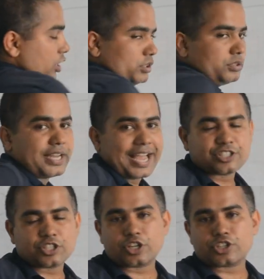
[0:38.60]
earth,
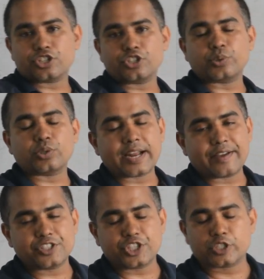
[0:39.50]
acceleration due to
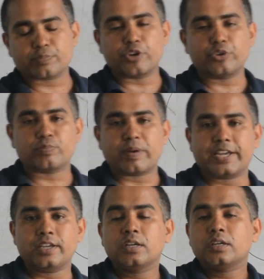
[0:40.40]
gravity is produced
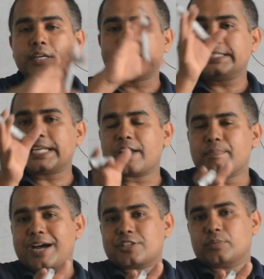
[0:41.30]
by
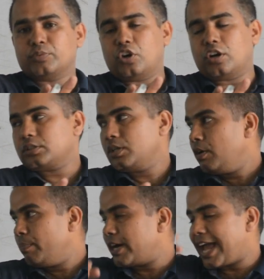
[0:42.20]
entire mass of the earth.
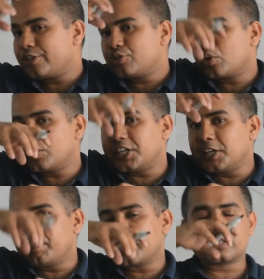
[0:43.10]
But as you go
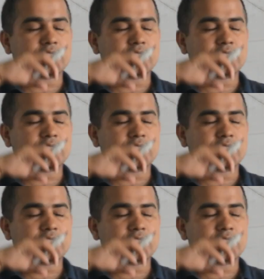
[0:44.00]
deeper